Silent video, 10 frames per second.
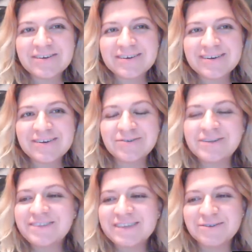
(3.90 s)
Good
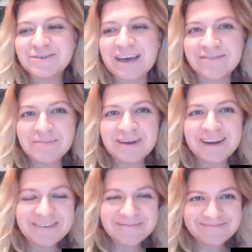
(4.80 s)
afternoon, everybody.
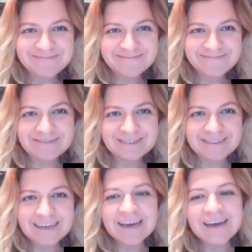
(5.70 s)

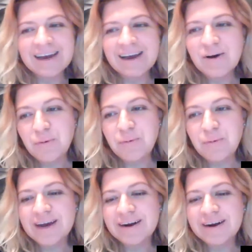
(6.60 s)
We
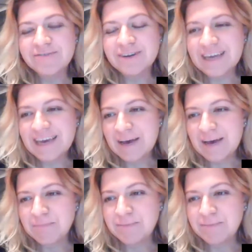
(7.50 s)
are really happy